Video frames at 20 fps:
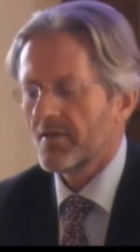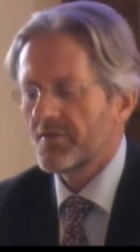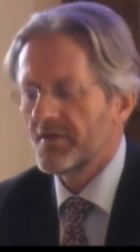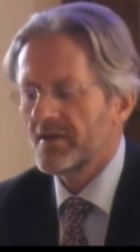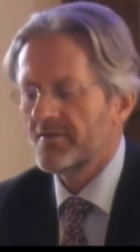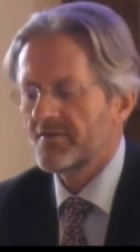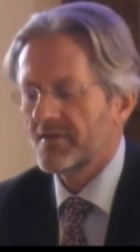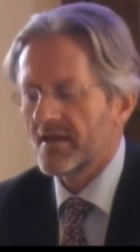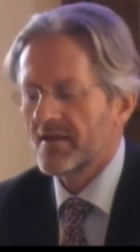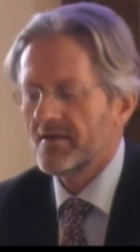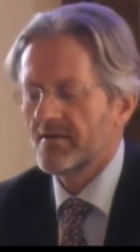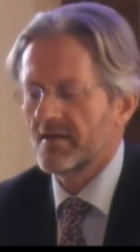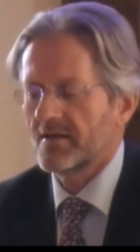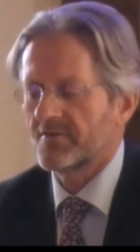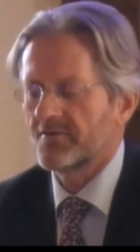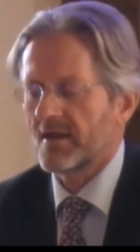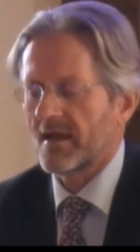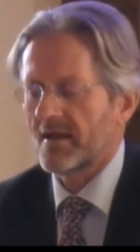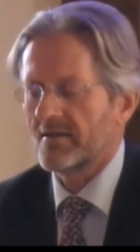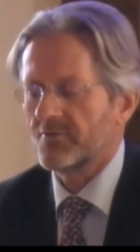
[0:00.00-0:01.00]
these
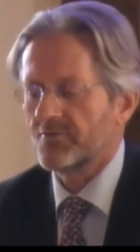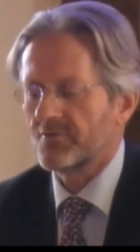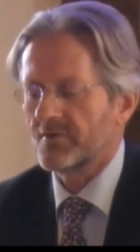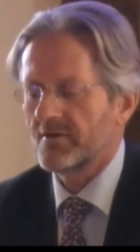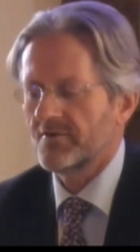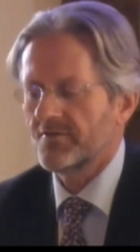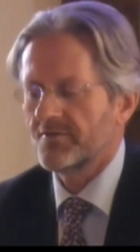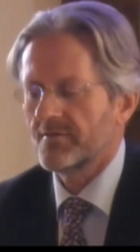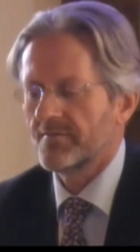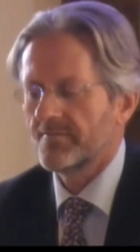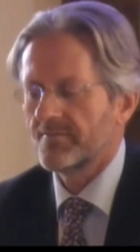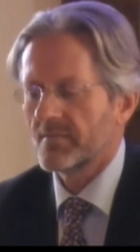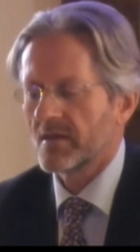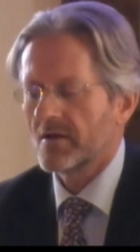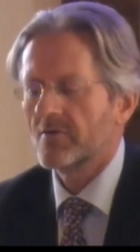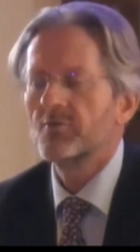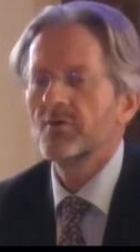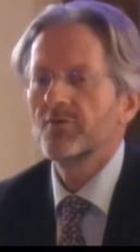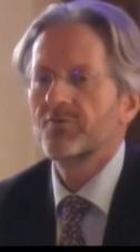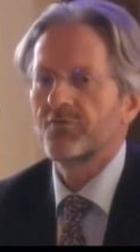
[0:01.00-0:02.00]
index entries
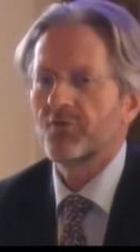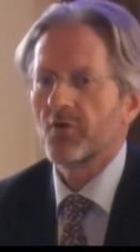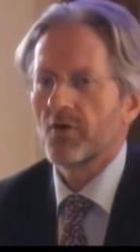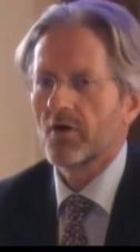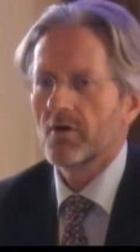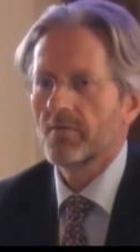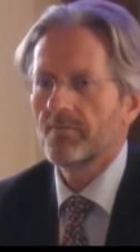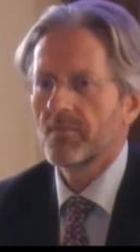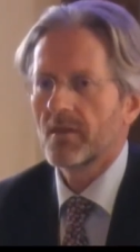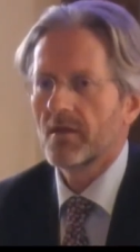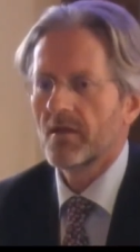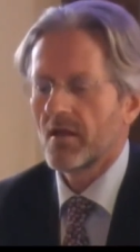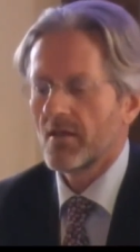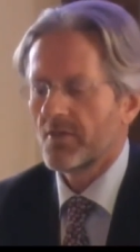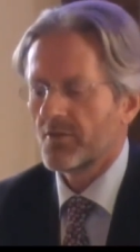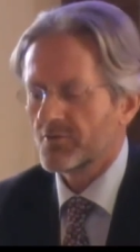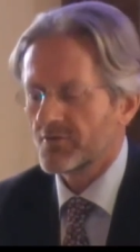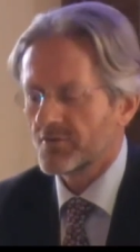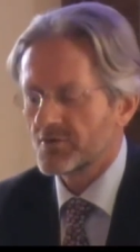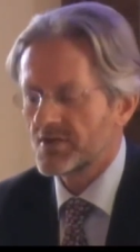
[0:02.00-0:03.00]
refer
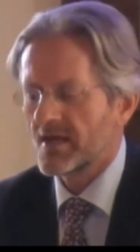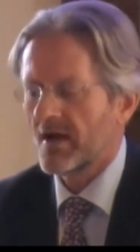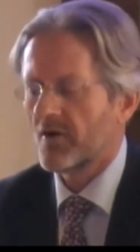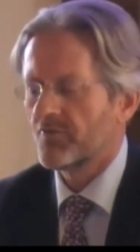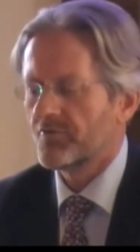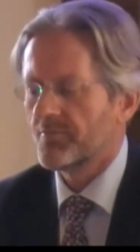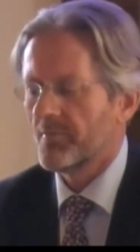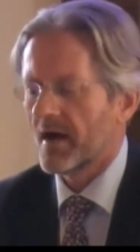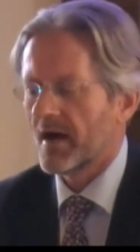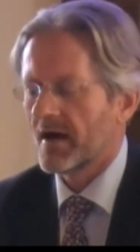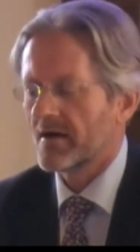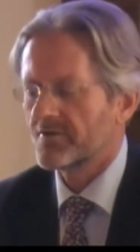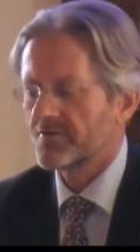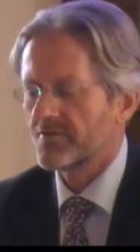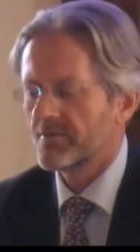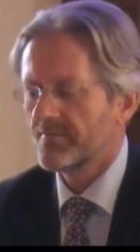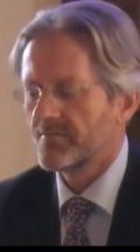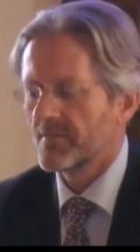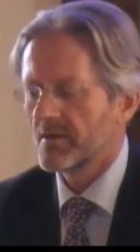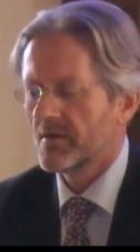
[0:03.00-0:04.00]
to the shelf marks
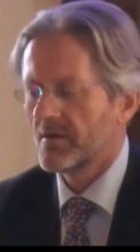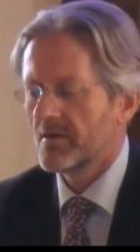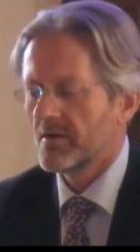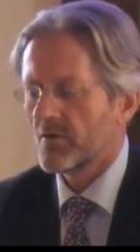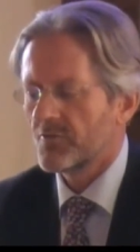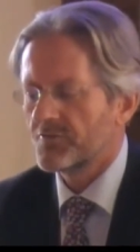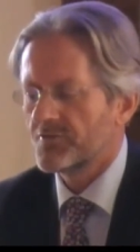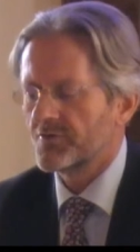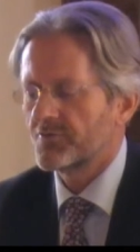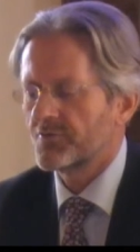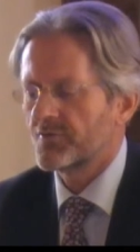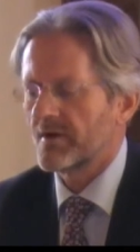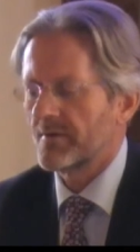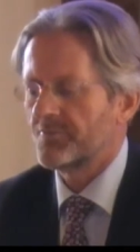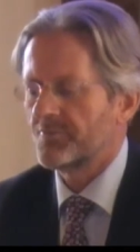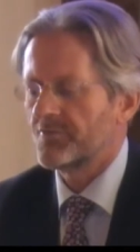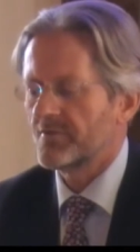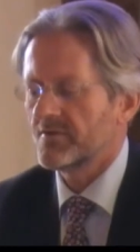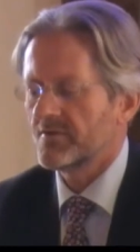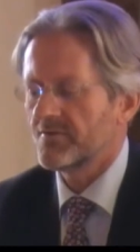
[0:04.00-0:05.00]
of
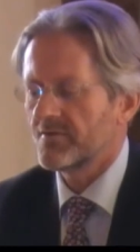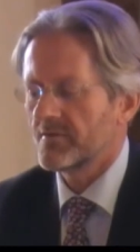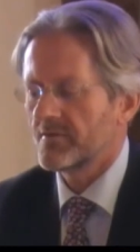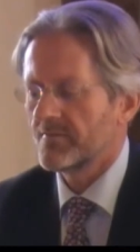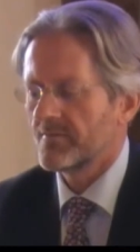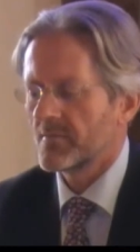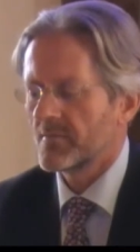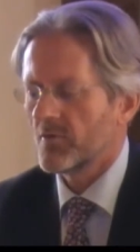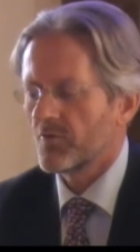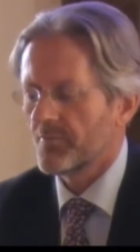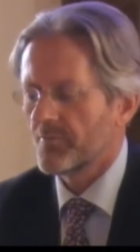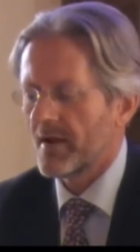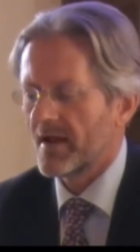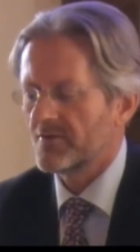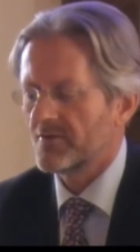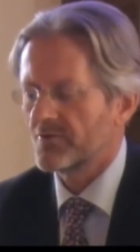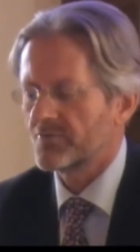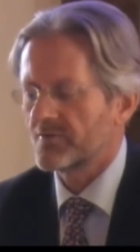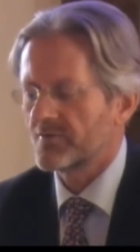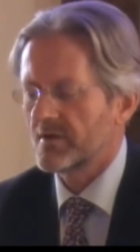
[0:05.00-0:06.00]
descriptions of
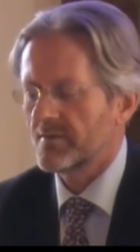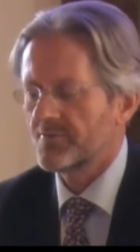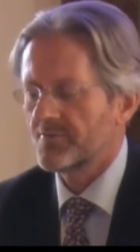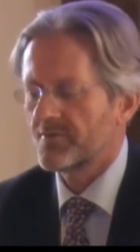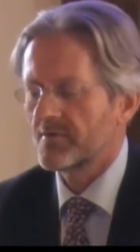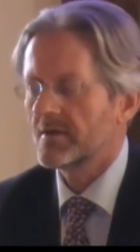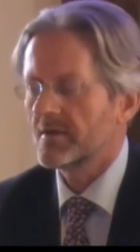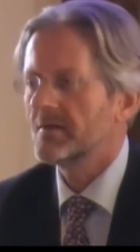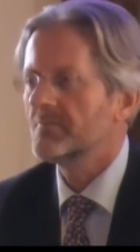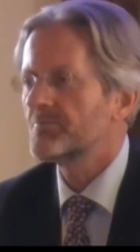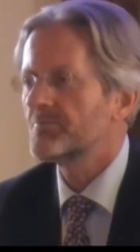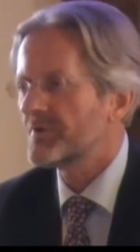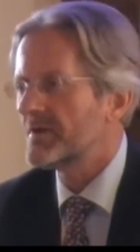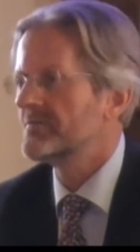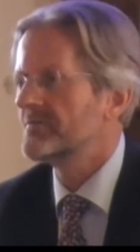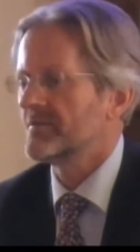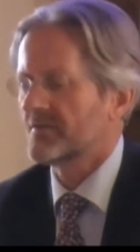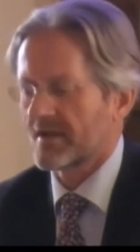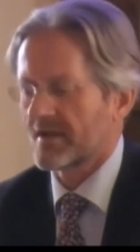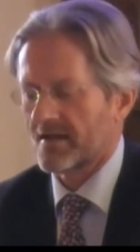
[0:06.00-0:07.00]
manuscripts in
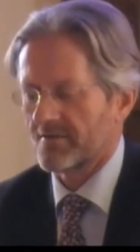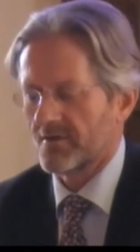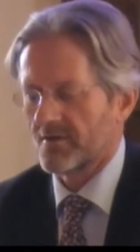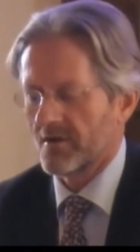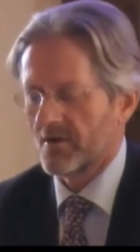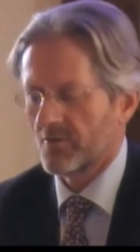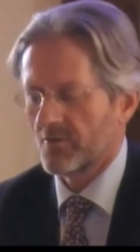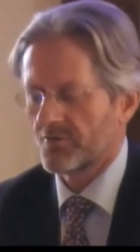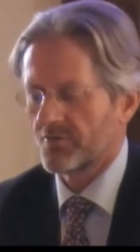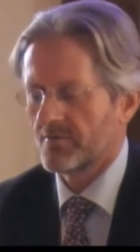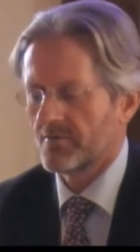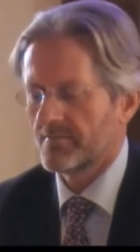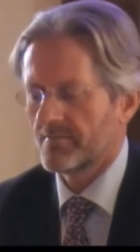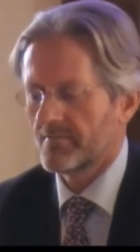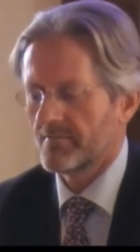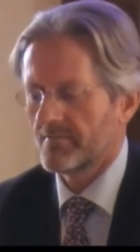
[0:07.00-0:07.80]
printed catalogues.